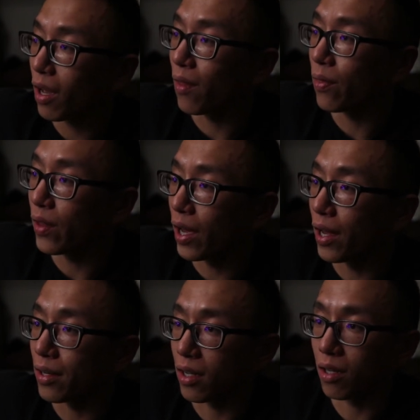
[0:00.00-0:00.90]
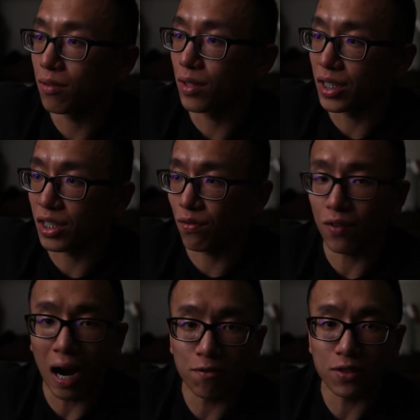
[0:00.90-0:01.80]
and then list
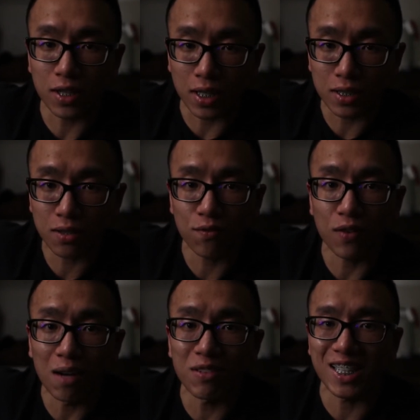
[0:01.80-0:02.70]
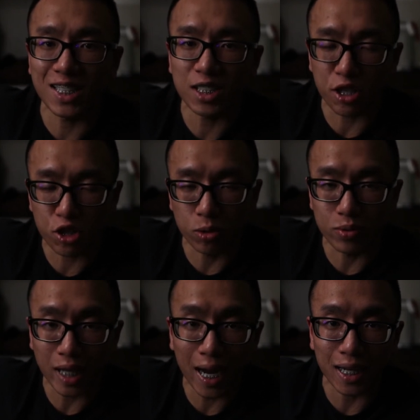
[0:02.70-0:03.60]
five things, five
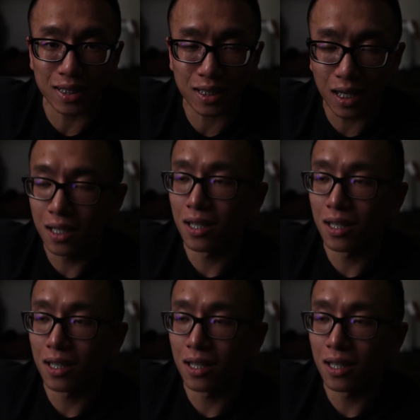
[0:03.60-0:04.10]
essential tasks